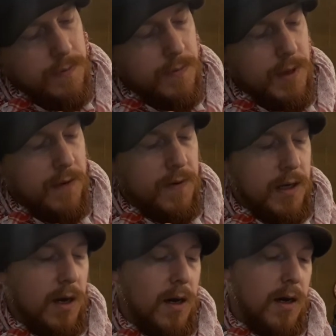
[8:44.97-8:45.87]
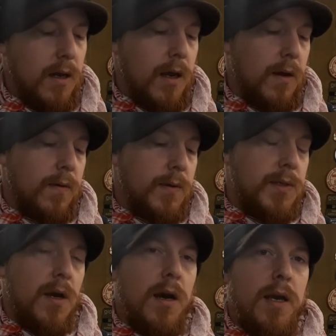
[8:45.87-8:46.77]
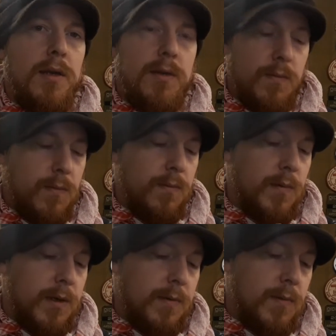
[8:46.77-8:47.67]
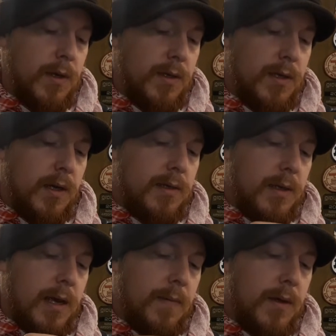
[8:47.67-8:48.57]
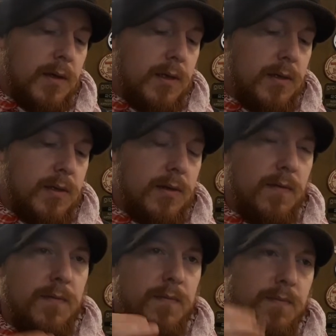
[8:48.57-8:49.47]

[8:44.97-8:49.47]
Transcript: they have like a hollow side. One of the sides on the hammer is just sort of